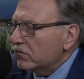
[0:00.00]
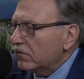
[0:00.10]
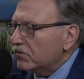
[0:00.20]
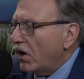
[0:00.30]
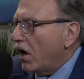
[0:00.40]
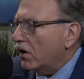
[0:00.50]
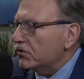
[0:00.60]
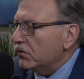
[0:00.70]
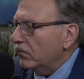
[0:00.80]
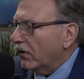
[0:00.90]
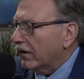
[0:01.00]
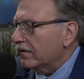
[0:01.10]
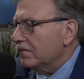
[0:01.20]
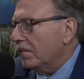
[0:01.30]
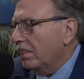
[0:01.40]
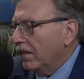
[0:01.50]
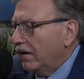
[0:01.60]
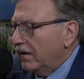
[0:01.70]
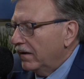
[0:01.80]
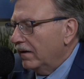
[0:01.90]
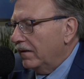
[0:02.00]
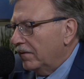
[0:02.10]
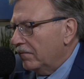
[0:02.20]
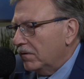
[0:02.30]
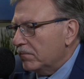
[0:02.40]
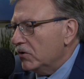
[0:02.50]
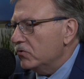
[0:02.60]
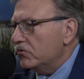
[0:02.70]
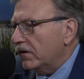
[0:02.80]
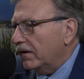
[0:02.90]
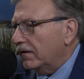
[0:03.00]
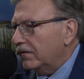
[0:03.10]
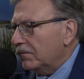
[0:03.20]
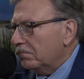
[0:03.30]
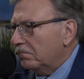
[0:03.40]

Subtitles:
are the songs you've written, but music,